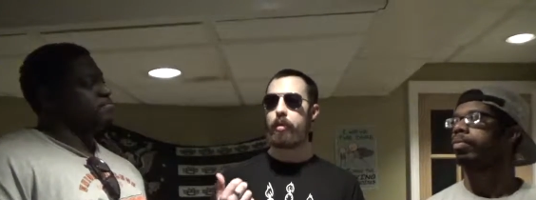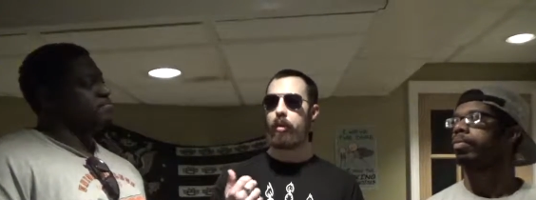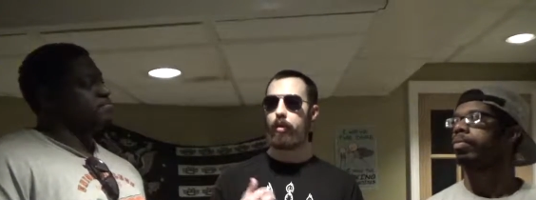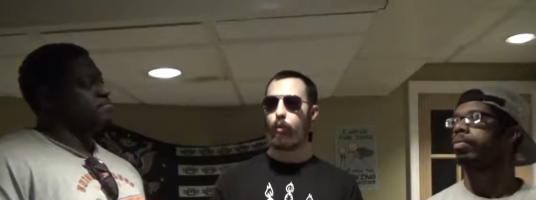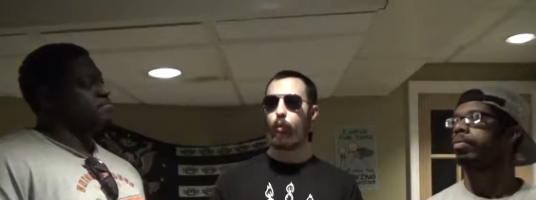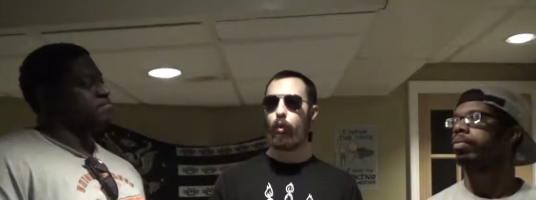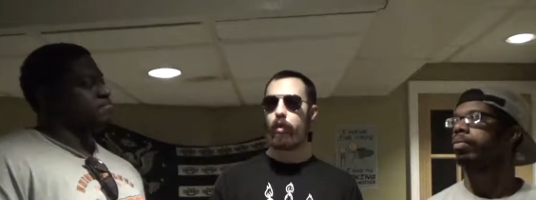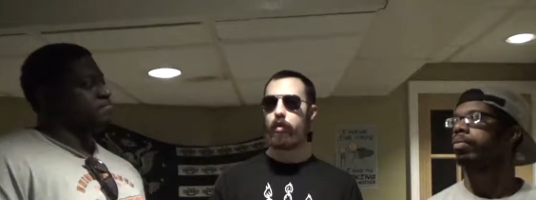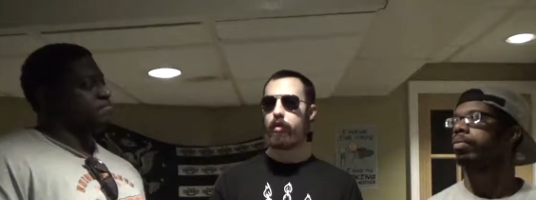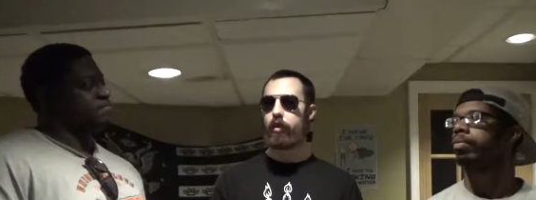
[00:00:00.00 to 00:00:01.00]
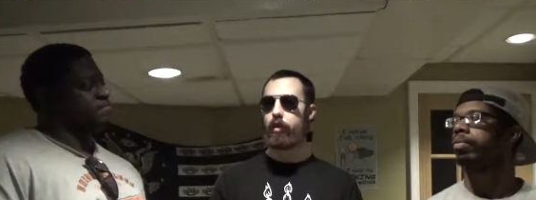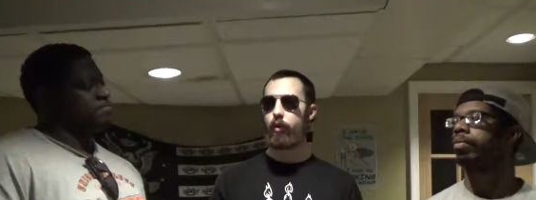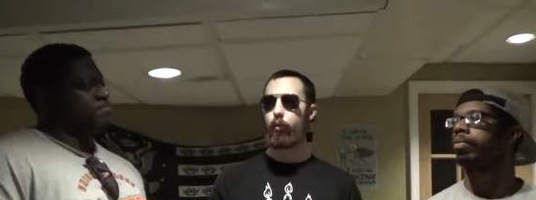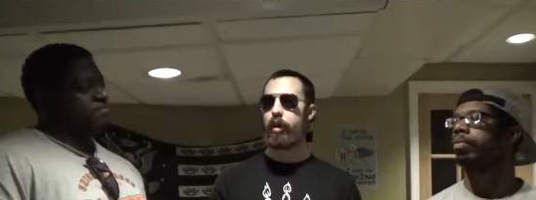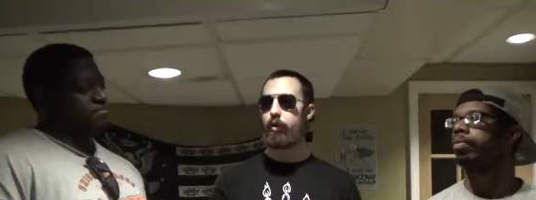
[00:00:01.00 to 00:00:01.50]
Speaker 1: be on the during
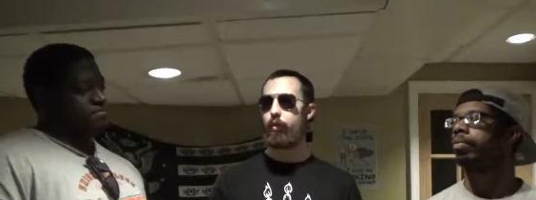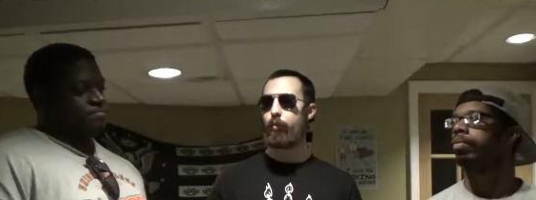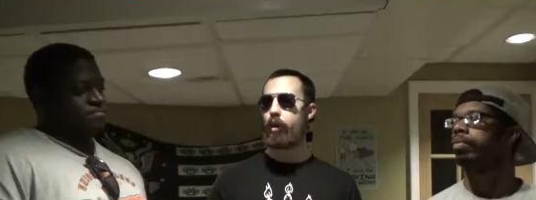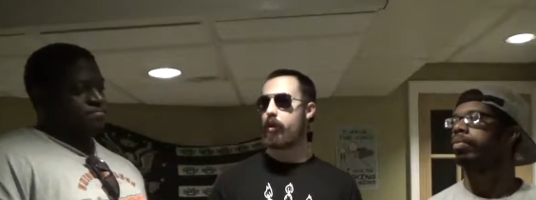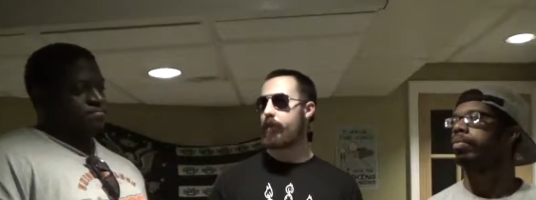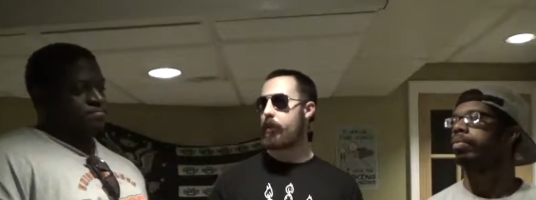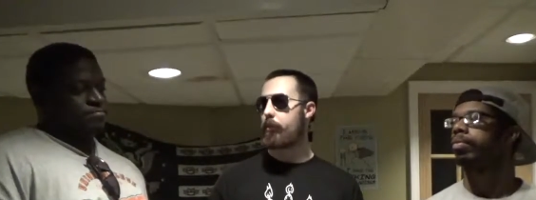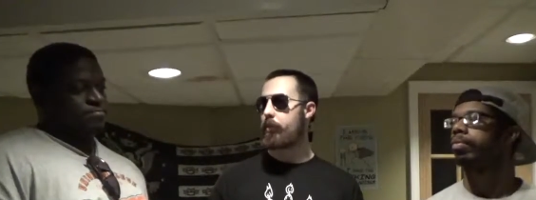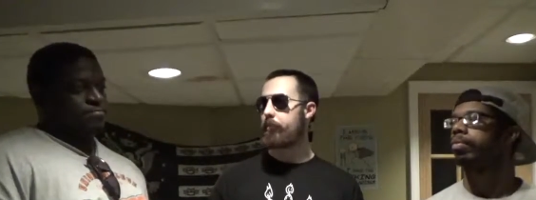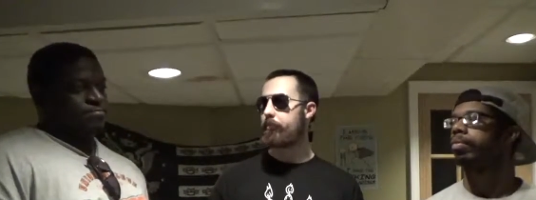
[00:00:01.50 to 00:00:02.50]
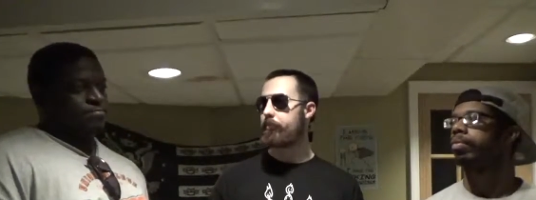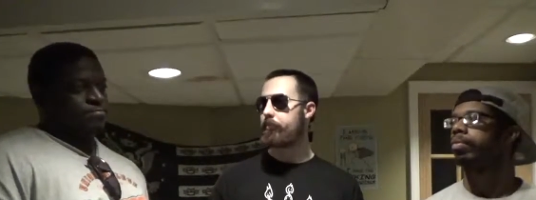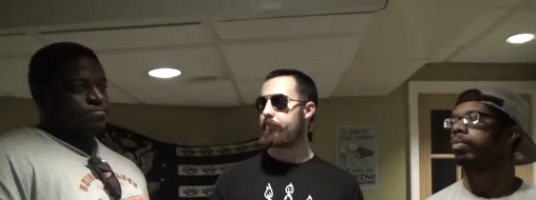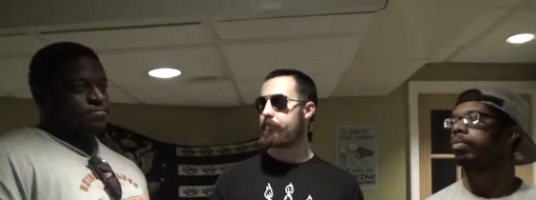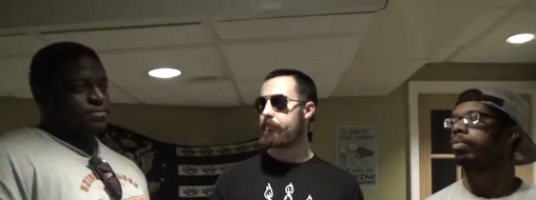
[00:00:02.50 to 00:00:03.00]
the week when we're
Speaker 2: available.
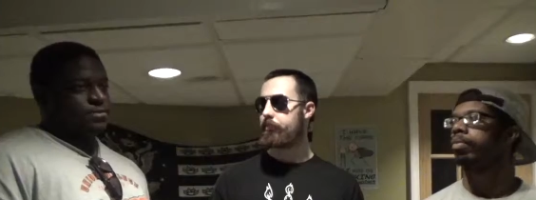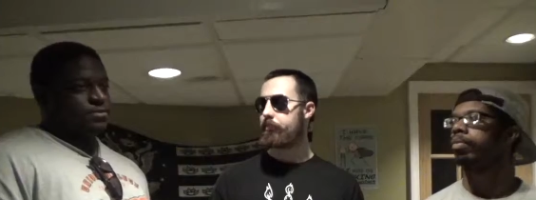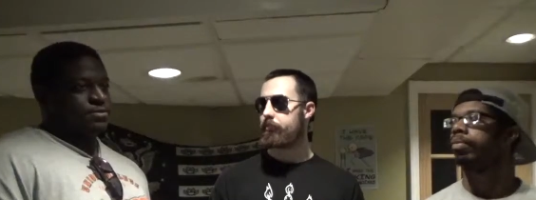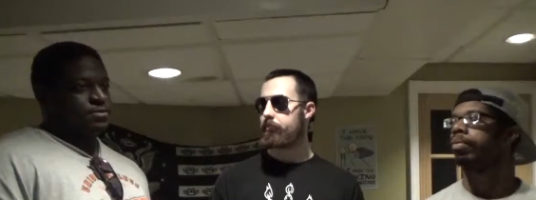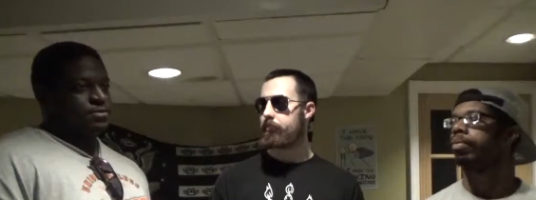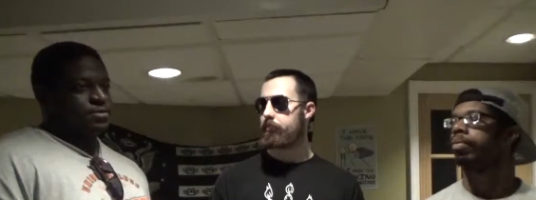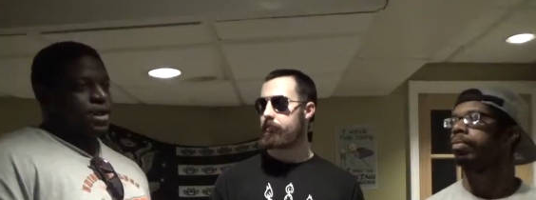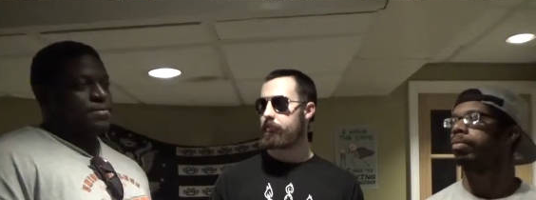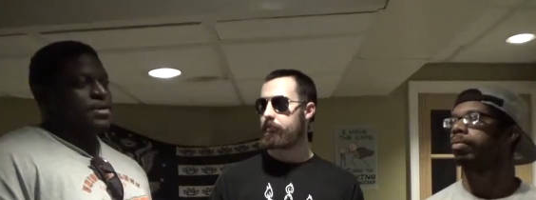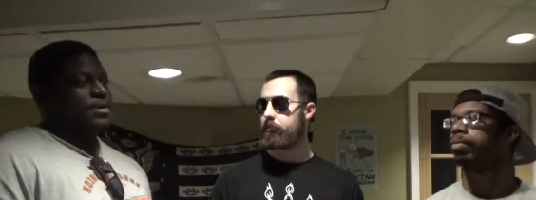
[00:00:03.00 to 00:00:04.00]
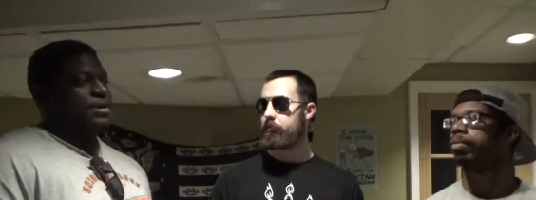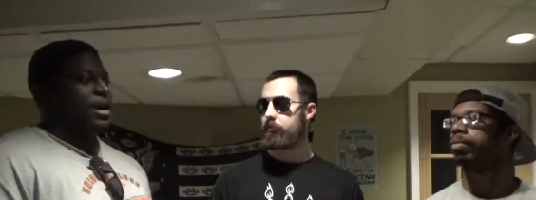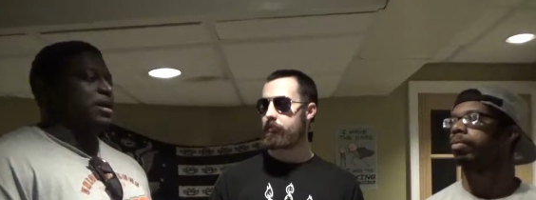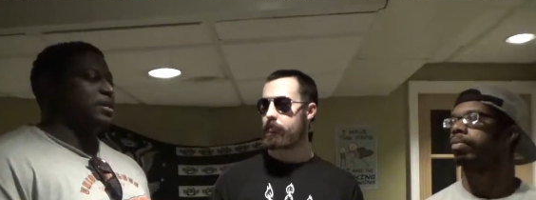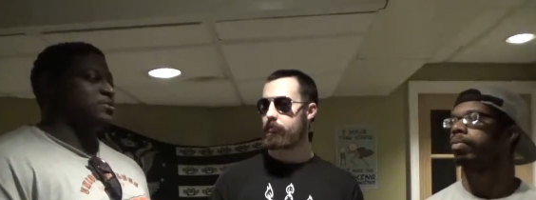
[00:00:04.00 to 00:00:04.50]
I mean,
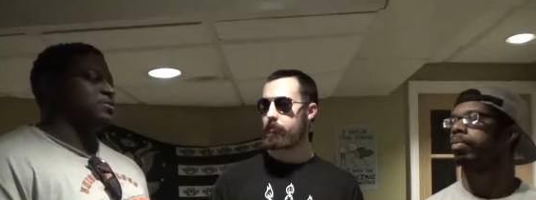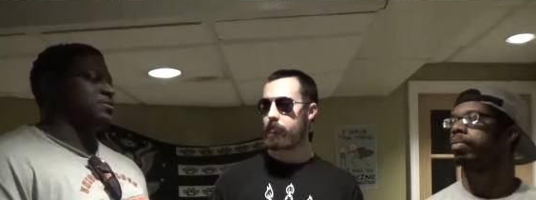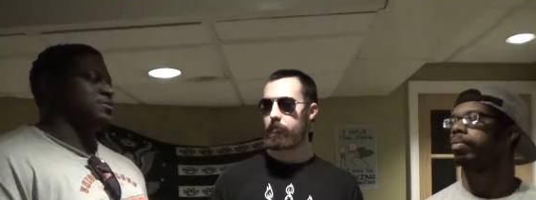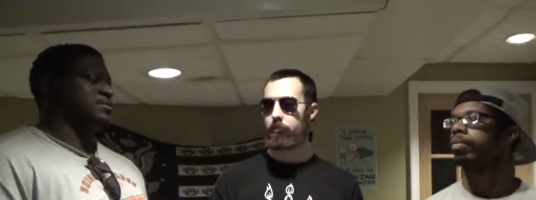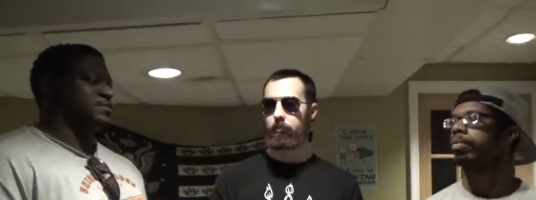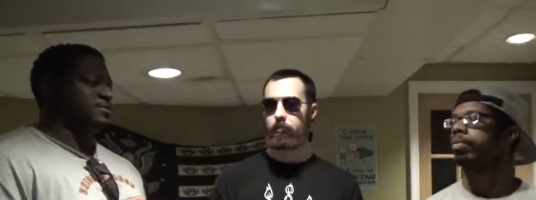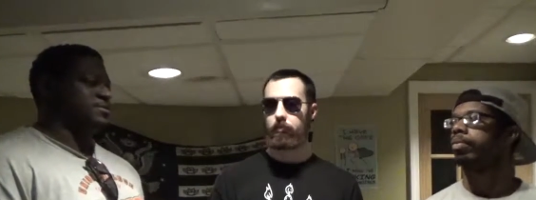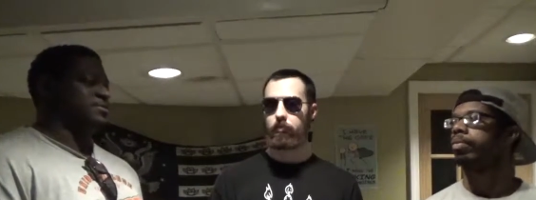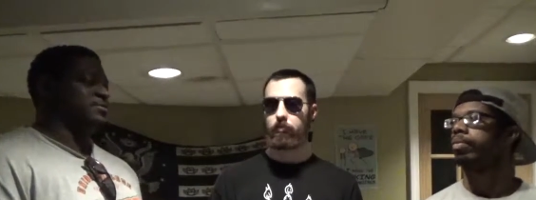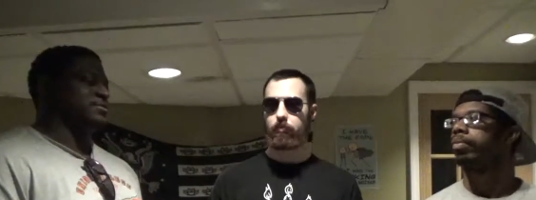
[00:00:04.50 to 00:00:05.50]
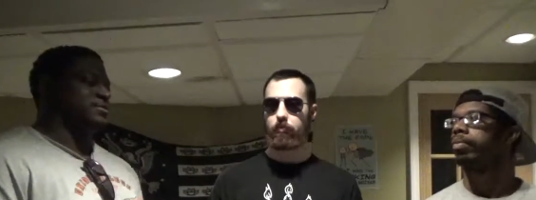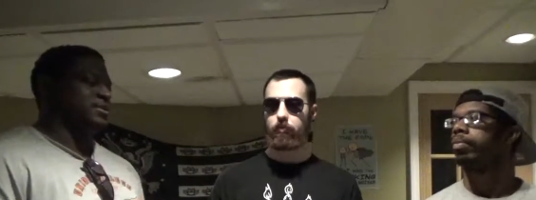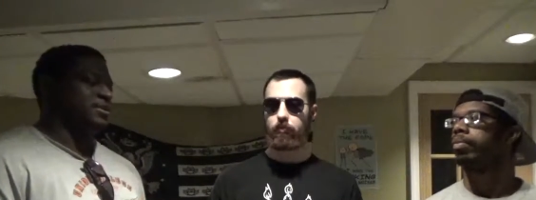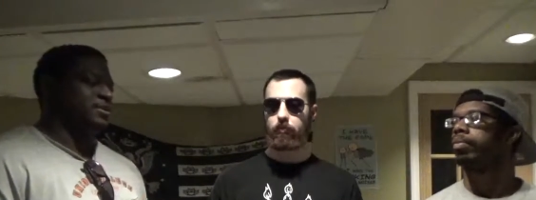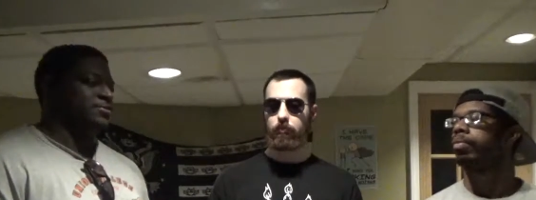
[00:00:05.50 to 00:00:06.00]
I'll, I'll just
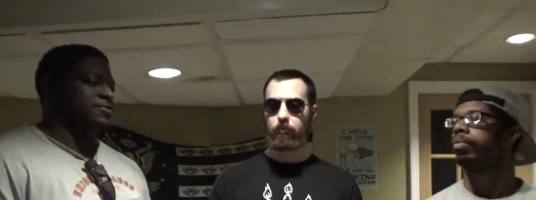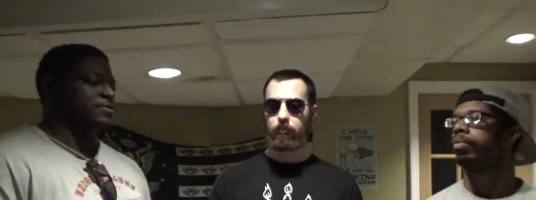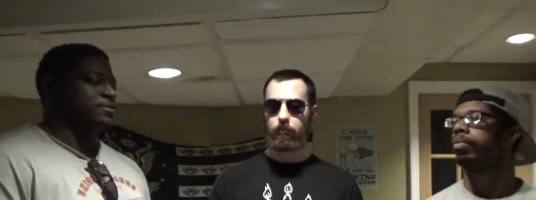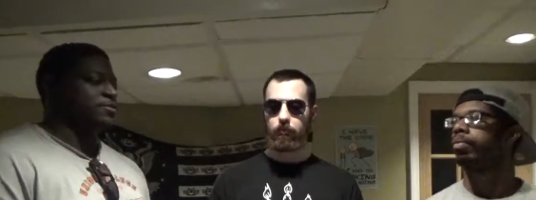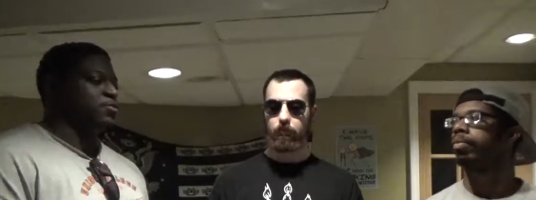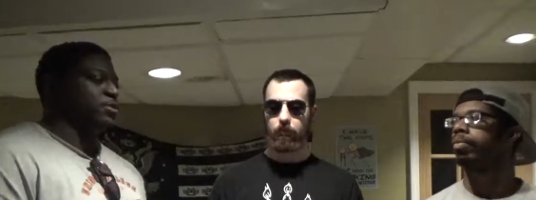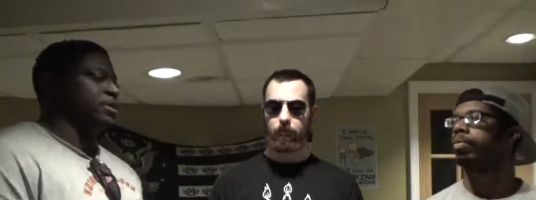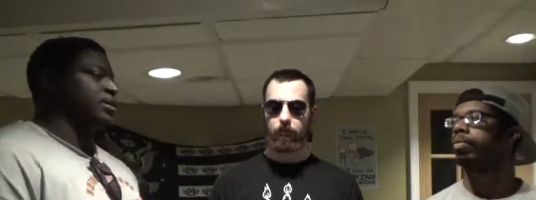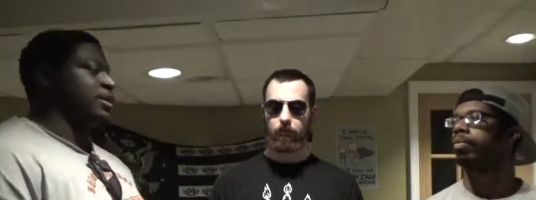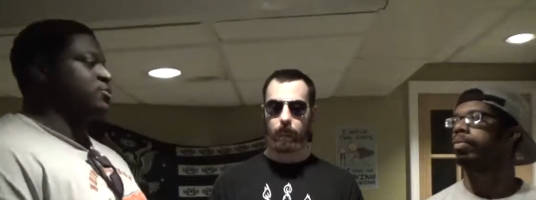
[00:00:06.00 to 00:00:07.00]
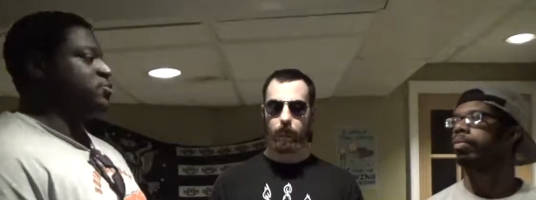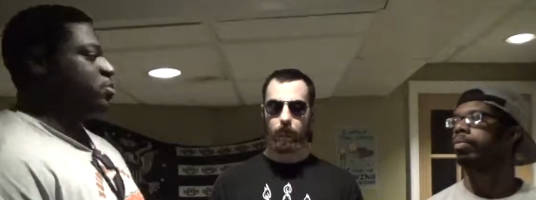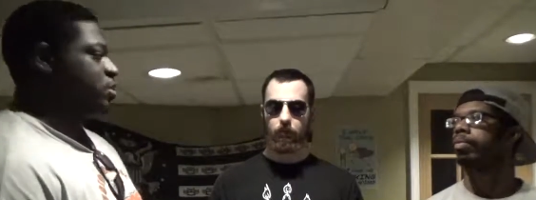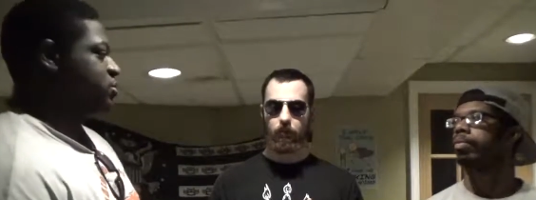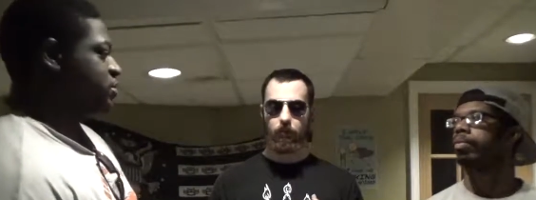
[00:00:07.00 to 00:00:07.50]
yeah. If it's during the weekend, I'll just
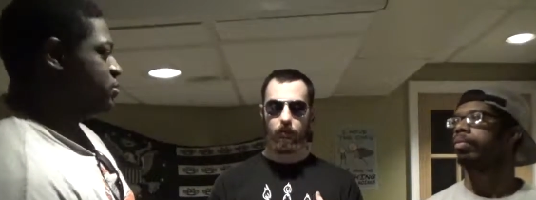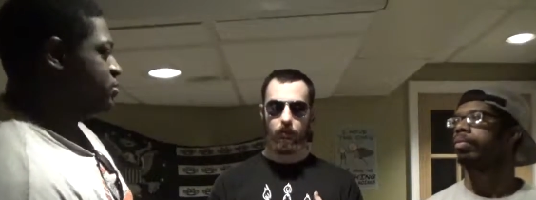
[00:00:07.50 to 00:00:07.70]
watch y'all do